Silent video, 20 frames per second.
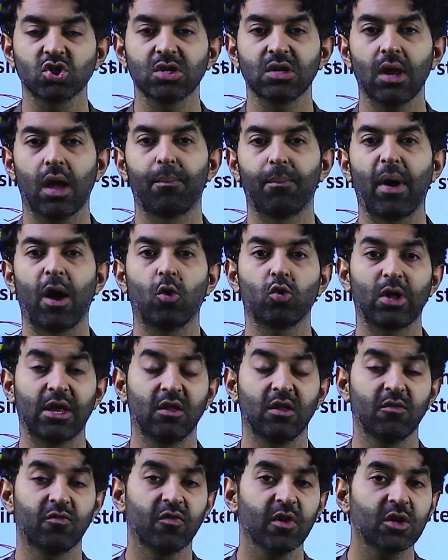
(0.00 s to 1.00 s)
about
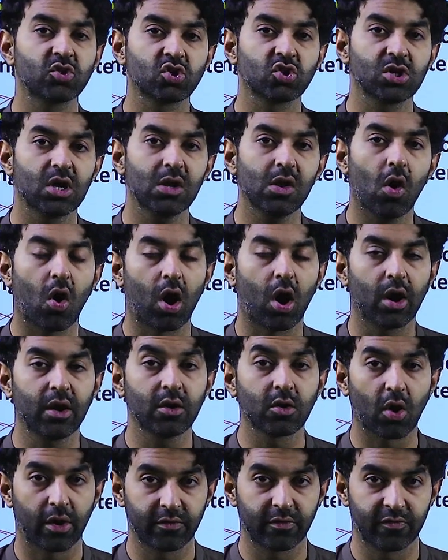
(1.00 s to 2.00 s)
any fictional or
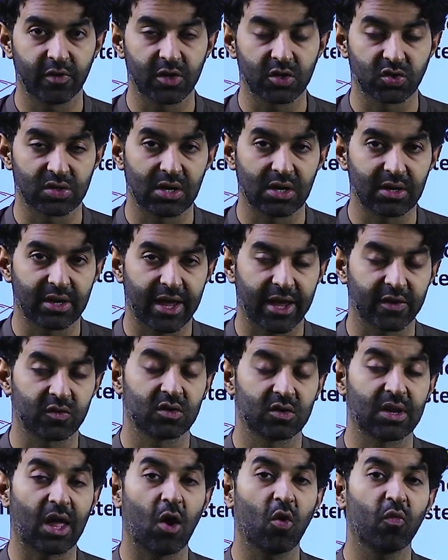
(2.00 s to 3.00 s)
non-fictional text.
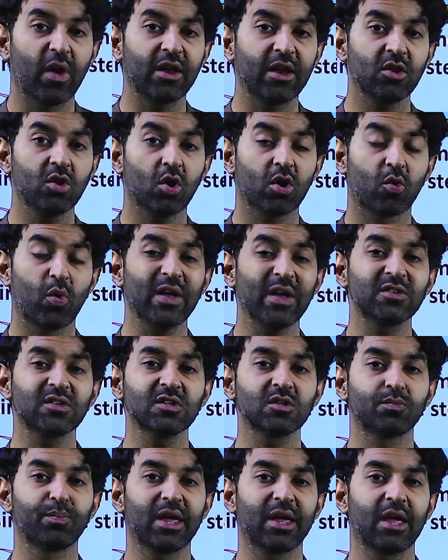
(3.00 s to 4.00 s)
Now, when your
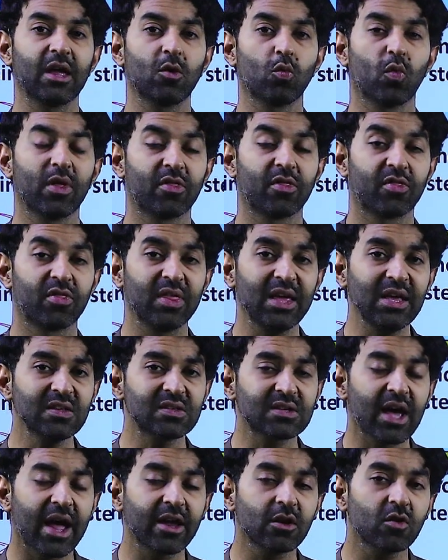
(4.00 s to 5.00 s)
questions begin with these
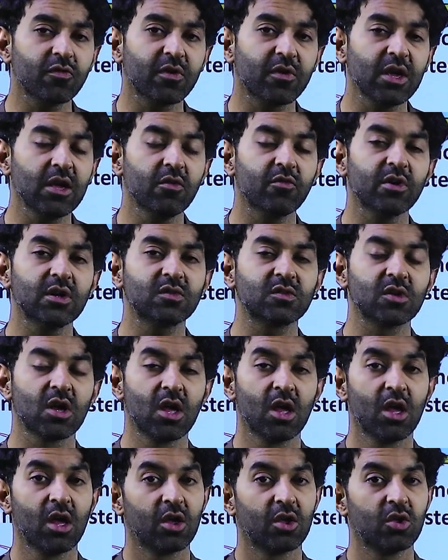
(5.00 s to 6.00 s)
kind of keywords,
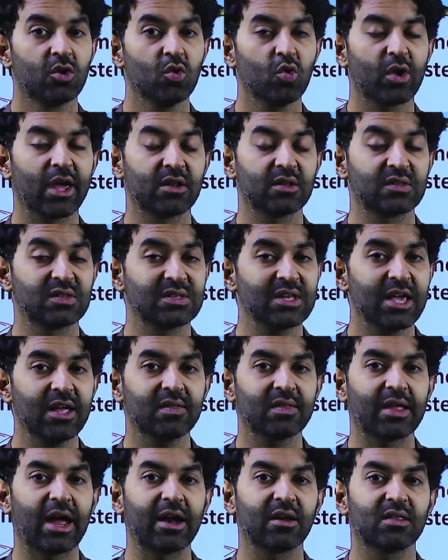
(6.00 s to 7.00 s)
you can say
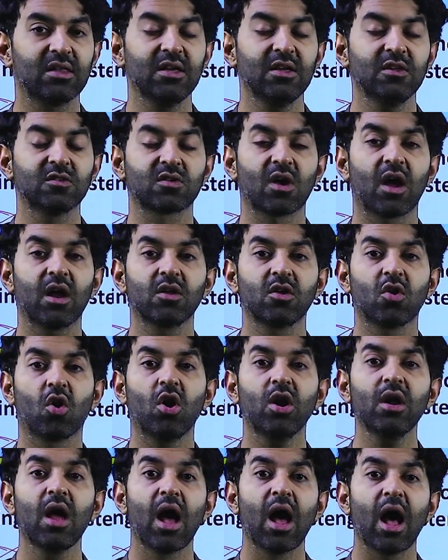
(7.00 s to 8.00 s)
that these are
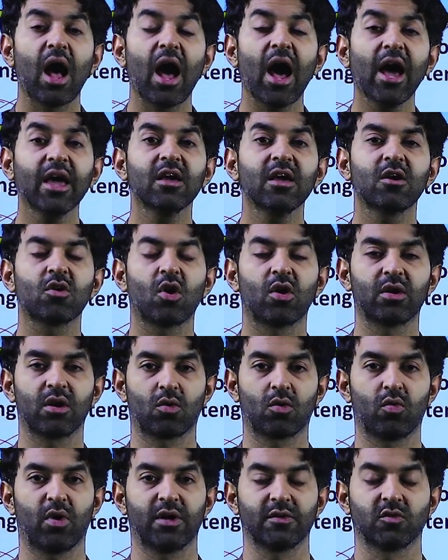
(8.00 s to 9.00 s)
your higher order
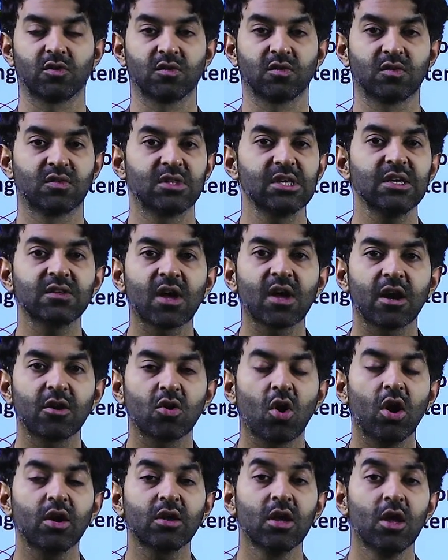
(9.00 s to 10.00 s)
questions. These are
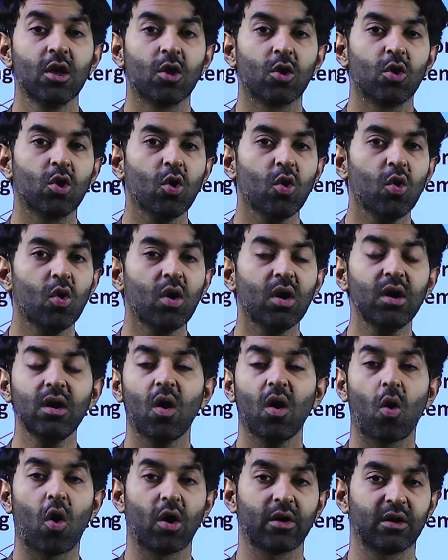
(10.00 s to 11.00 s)
not lower
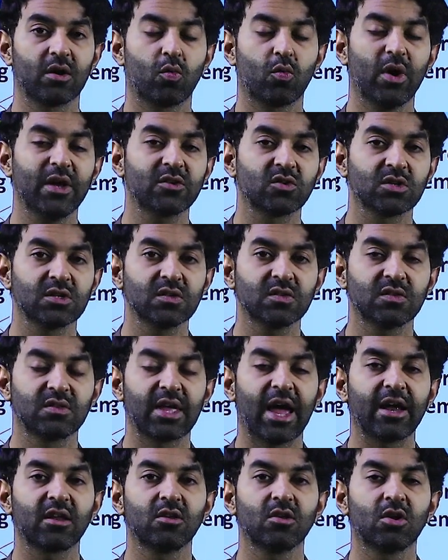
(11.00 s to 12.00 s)
order questions
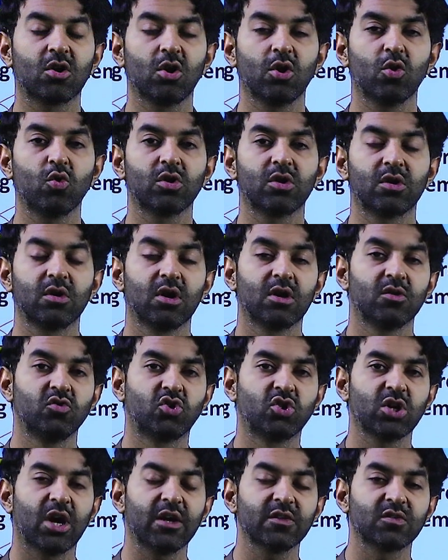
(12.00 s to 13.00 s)
that include
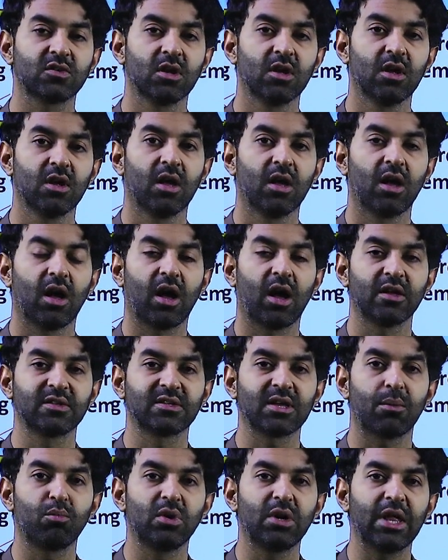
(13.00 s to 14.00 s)
just
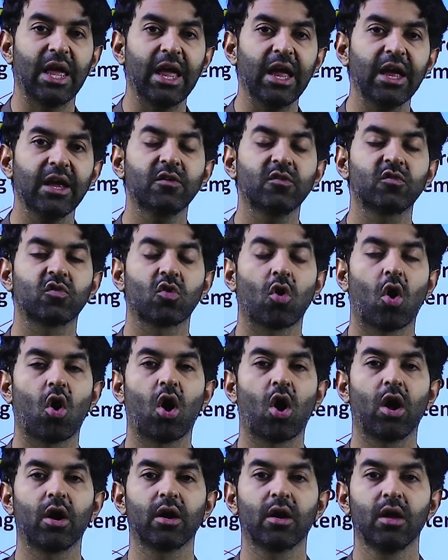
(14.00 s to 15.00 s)
some dates
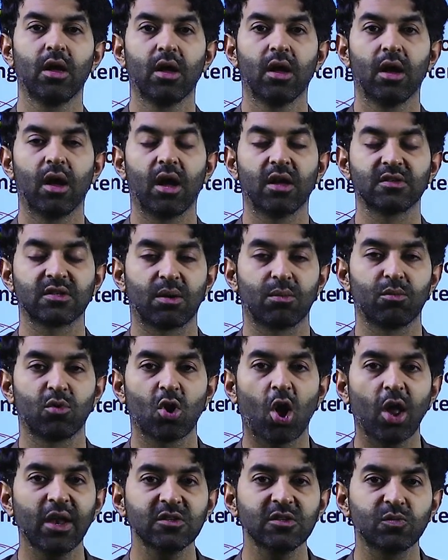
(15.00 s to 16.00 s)
or some
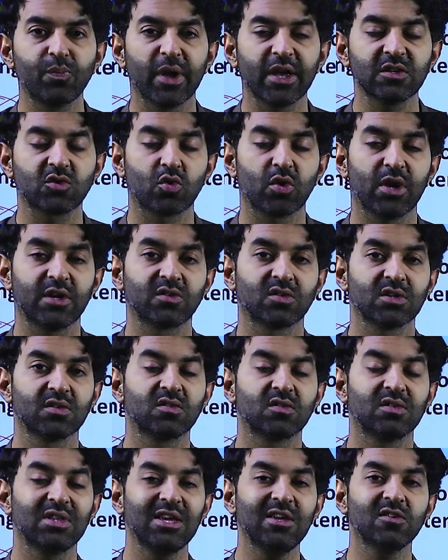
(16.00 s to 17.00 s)
knowledge-based
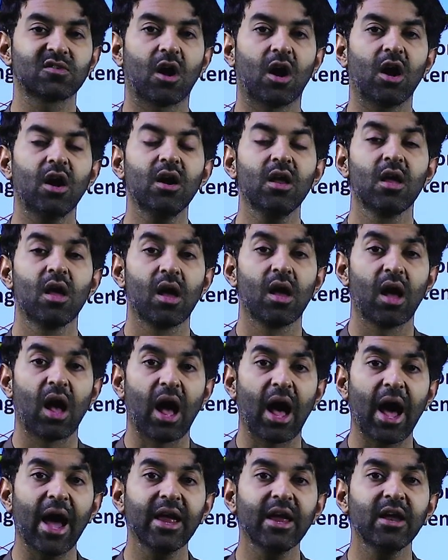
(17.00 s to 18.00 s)
questions. These are
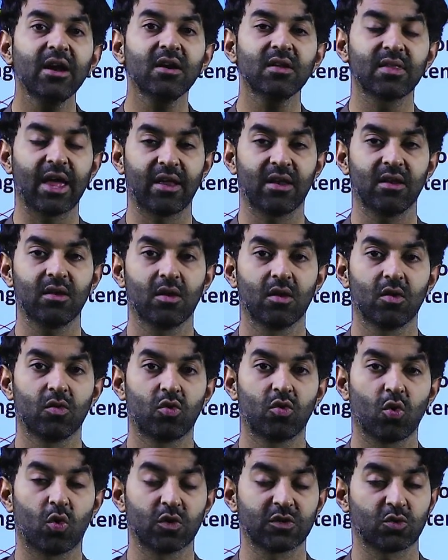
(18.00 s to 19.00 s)
higher than
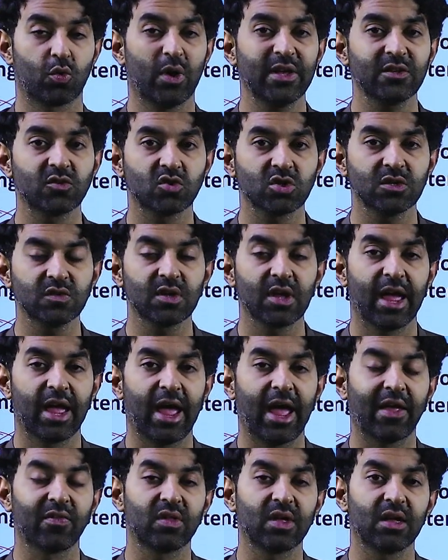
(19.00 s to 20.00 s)
those questions and they